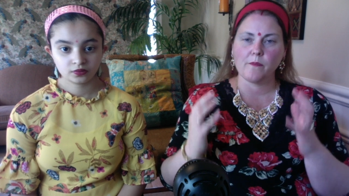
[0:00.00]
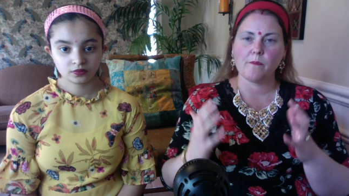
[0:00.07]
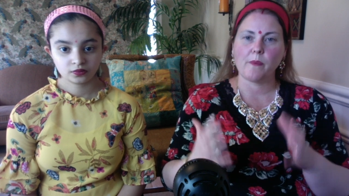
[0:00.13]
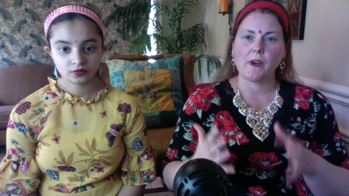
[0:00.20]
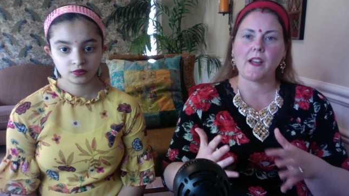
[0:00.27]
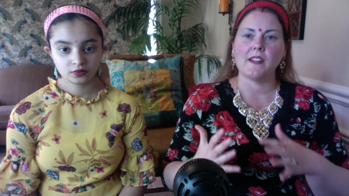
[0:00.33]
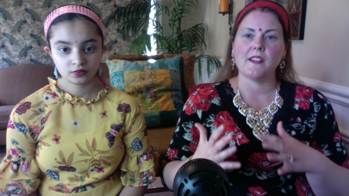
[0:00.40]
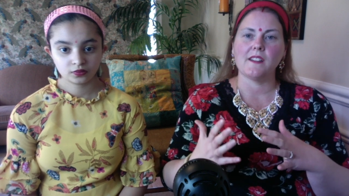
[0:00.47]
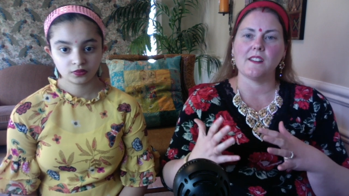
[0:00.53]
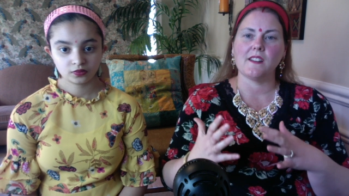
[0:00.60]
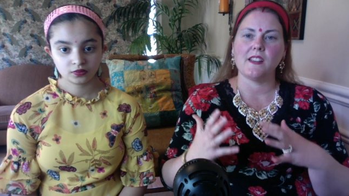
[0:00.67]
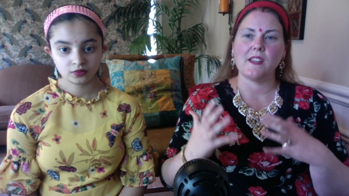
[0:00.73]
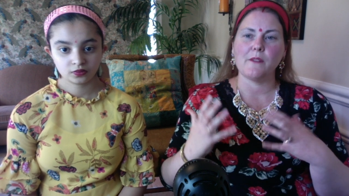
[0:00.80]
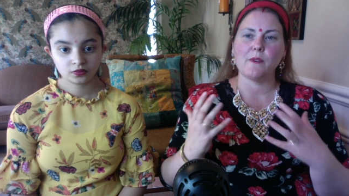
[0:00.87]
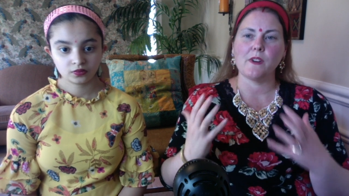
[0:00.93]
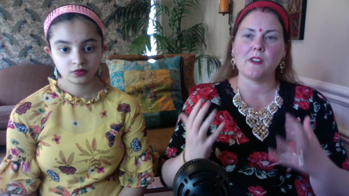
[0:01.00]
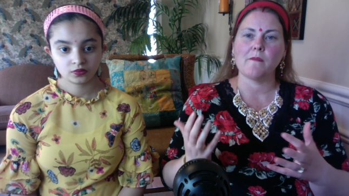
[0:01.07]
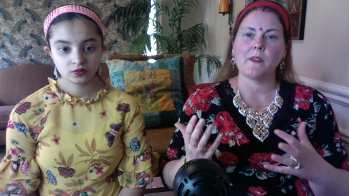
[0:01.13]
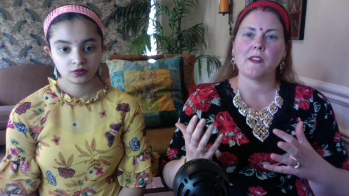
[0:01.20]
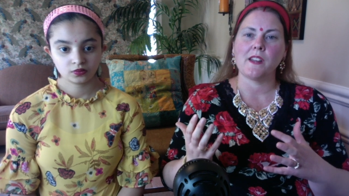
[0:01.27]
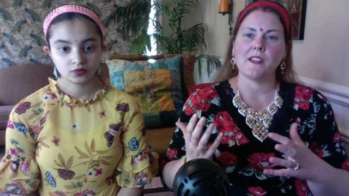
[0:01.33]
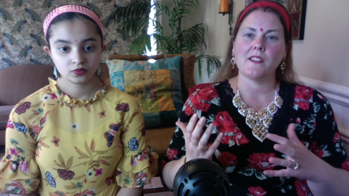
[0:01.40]
Speaker 1: but it would have
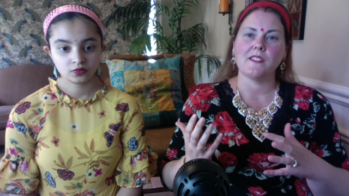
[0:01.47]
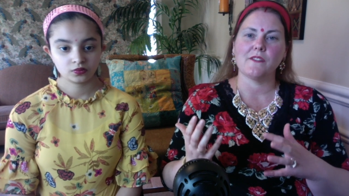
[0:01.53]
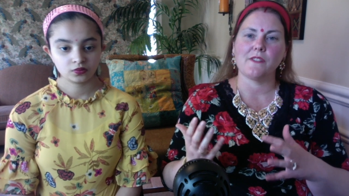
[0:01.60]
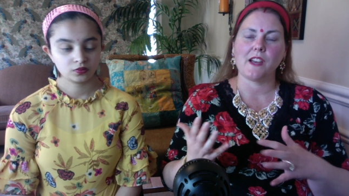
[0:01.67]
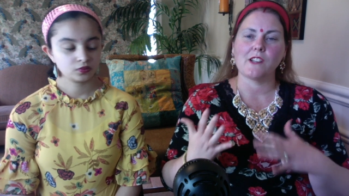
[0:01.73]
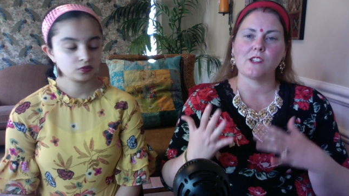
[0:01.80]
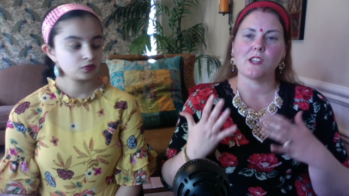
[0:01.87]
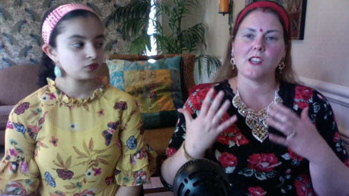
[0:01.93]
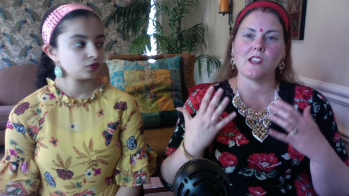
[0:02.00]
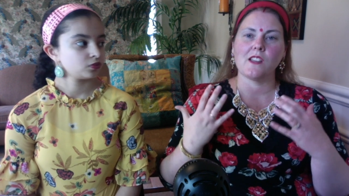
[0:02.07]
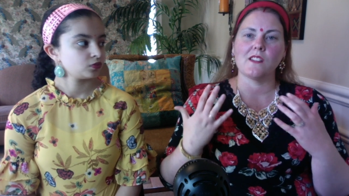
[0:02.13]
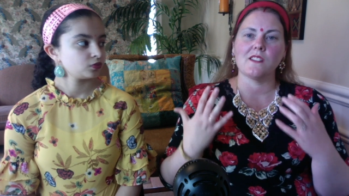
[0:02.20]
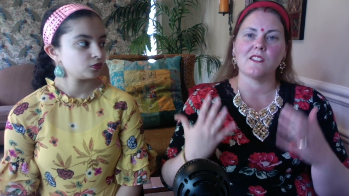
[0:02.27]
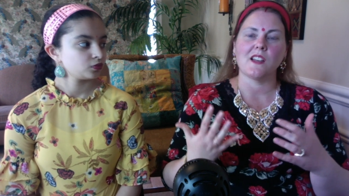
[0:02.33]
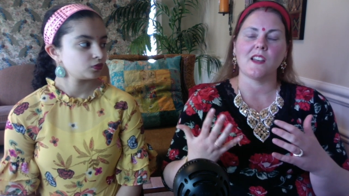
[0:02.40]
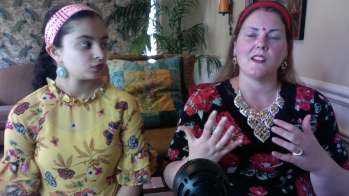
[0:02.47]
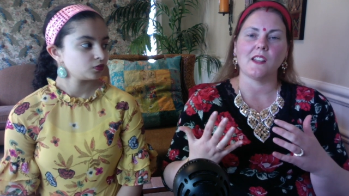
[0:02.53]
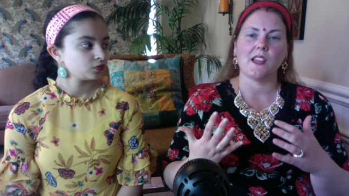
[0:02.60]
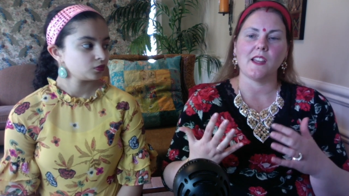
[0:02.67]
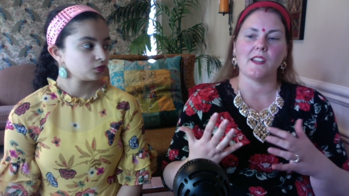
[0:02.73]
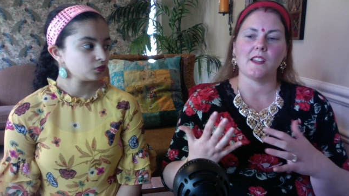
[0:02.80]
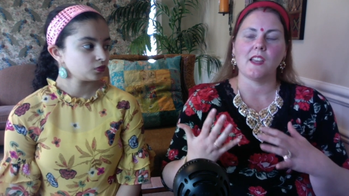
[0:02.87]
been nice if Ashkay had said
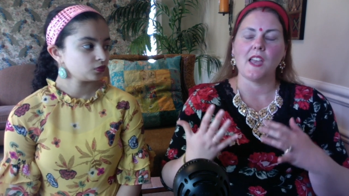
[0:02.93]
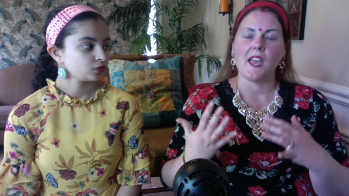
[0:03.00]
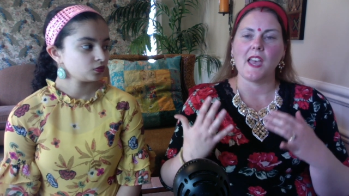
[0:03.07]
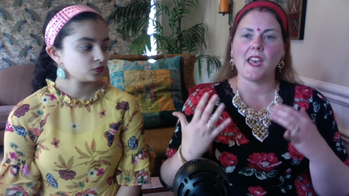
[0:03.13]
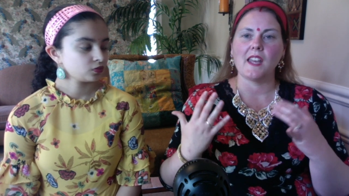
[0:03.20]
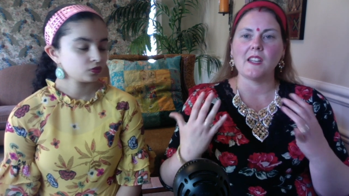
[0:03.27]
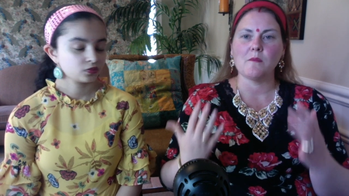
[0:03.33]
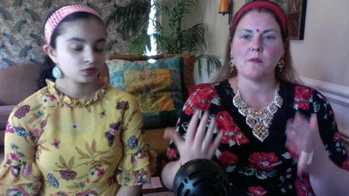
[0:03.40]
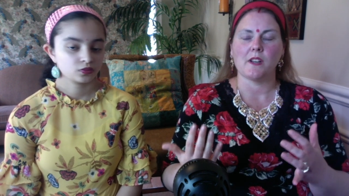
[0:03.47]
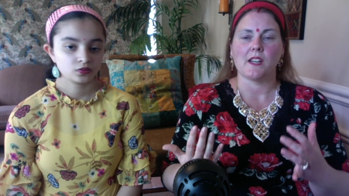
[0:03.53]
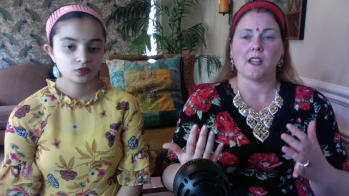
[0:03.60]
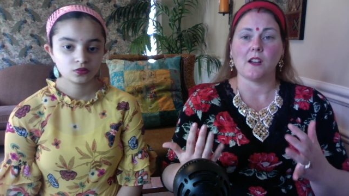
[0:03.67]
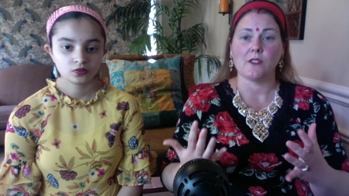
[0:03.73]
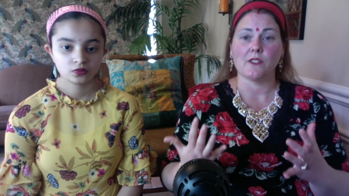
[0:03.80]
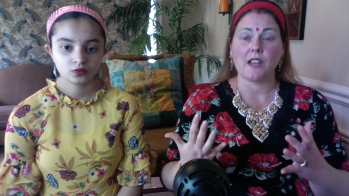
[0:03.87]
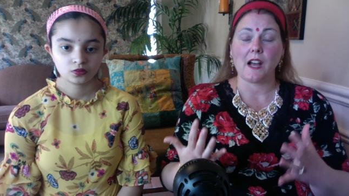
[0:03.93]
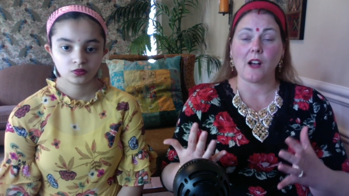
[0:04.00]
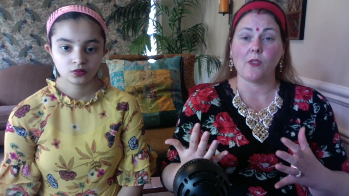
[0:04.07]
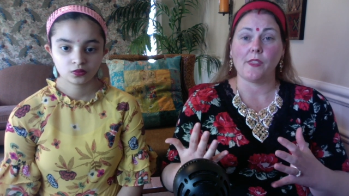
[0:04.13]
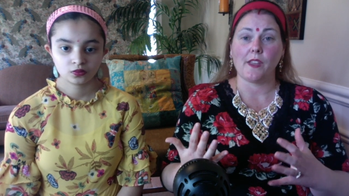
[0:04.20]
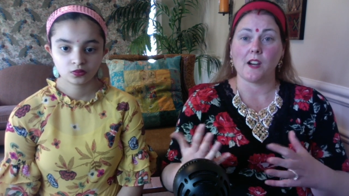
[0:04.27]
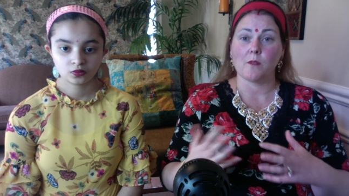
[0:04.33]
like anybody else
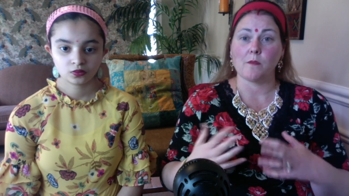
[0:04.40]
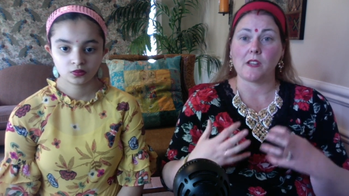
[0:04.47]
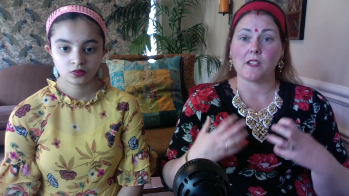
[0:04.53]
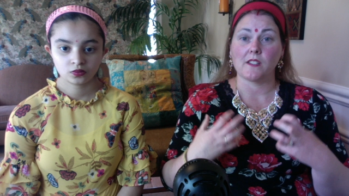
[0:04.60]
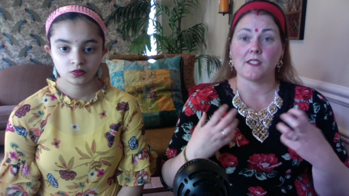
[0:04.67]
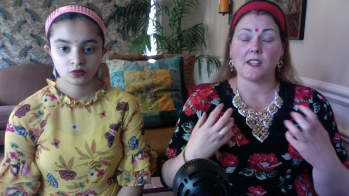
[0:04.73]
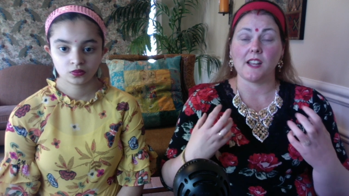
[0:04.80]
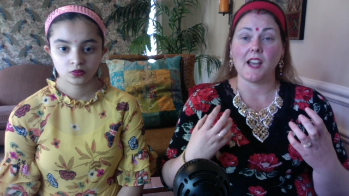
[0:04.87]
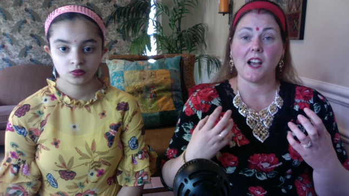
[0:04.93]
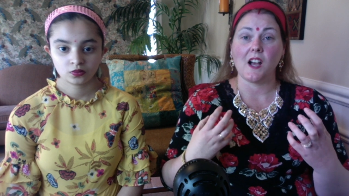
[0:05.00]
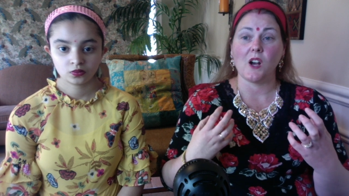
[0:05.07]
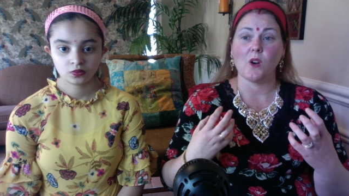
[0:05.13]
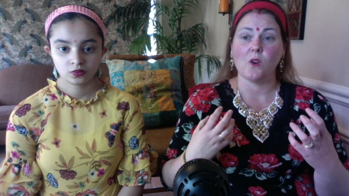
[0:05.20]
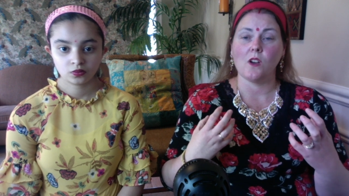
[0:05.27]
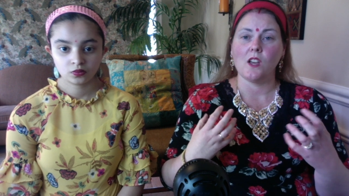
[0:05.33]
out there because now